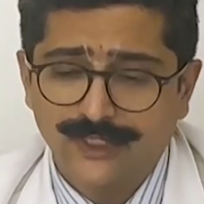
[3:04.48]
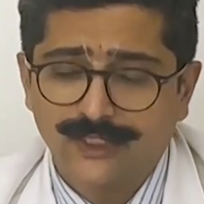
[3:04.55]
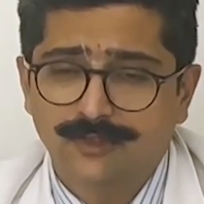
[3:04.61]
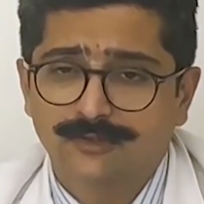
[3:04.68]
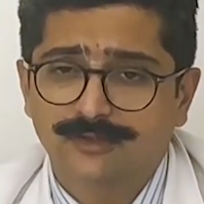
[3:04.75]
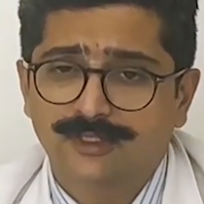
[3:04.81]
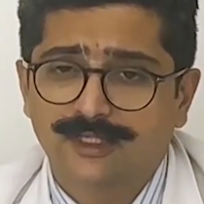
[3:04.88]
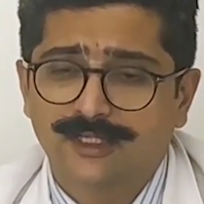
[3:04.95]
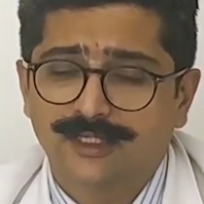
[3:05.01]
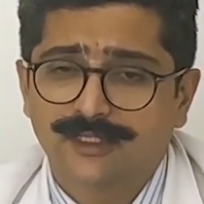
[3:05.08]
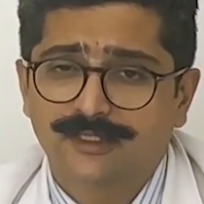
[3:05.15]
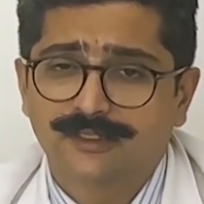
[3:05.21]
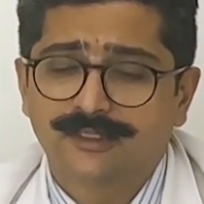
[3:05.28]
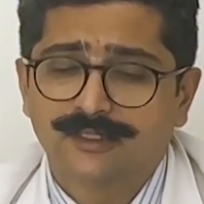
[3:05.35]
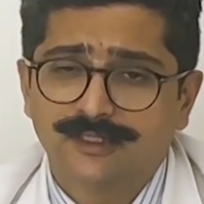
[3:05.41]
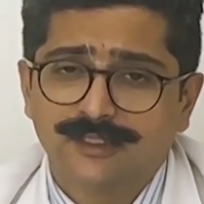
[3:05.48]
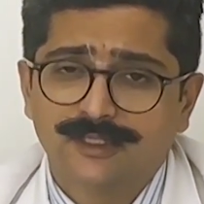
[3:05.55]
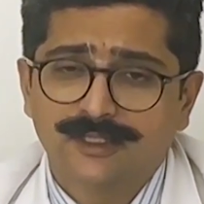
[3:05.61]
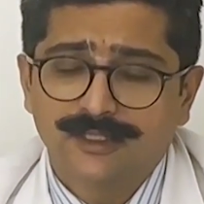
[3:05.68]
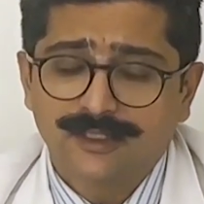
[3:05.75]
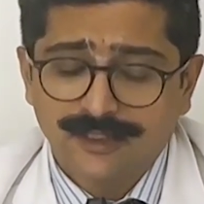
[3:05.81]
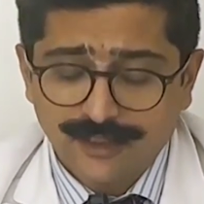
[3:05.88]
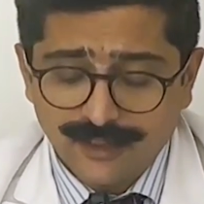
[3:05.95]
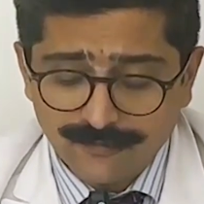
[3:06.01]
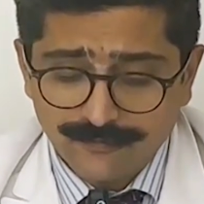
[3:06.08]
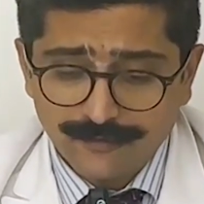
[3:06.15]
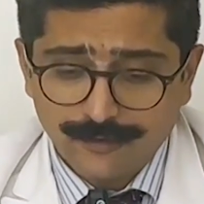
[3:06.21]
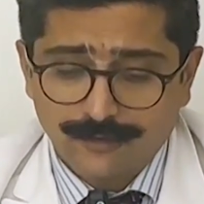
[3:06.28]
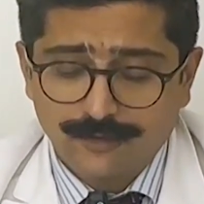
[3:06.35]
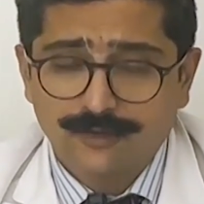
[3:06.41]
weight on the leg,
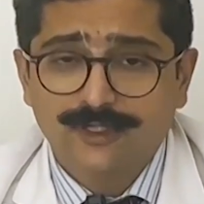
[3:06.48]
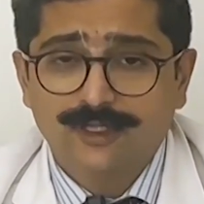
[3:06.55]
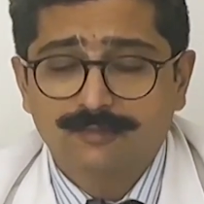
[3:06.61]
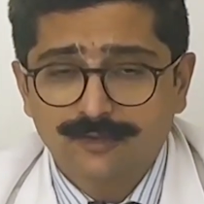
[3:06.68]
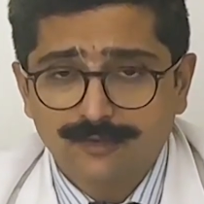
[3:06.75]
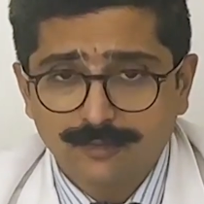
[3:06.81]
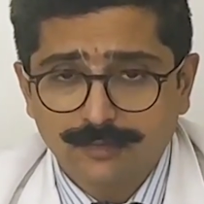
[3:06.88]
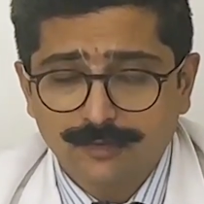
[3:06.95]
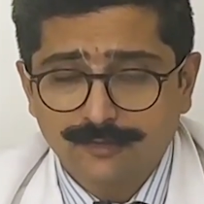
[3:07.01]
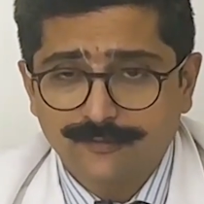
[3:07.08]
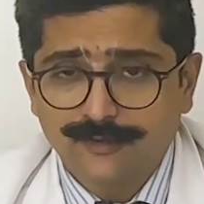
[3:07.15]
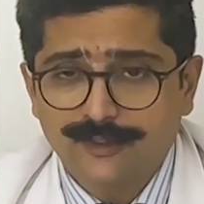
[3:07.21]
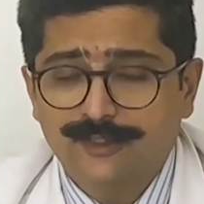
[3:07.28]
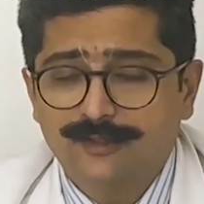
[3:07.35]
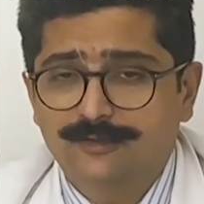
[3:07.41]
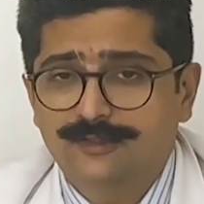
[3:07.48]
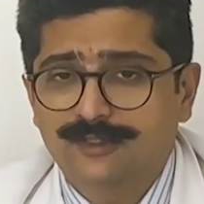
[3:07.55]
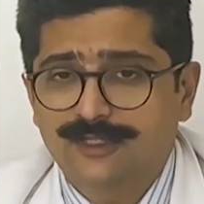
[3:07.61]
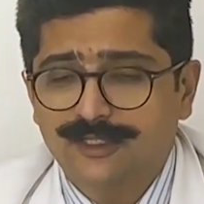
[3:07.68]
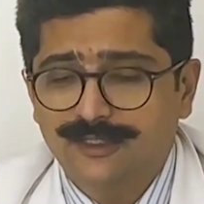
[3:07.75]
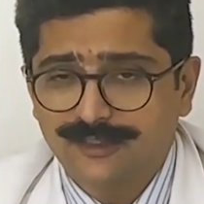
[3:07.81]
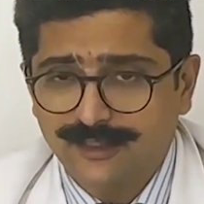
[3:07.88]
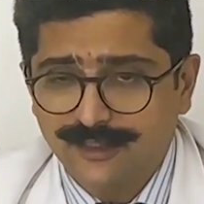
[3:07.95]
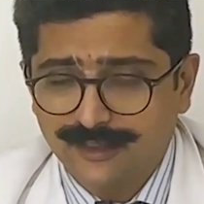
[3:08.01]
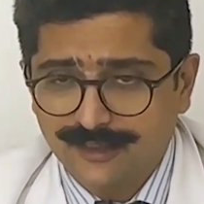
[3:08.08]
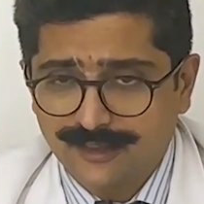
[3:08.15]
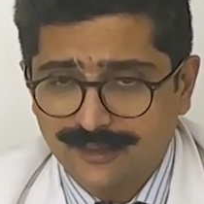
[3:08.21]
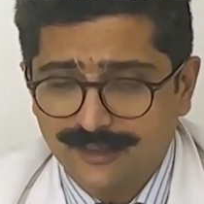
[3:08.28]
if you are not able to put weight on the leg, take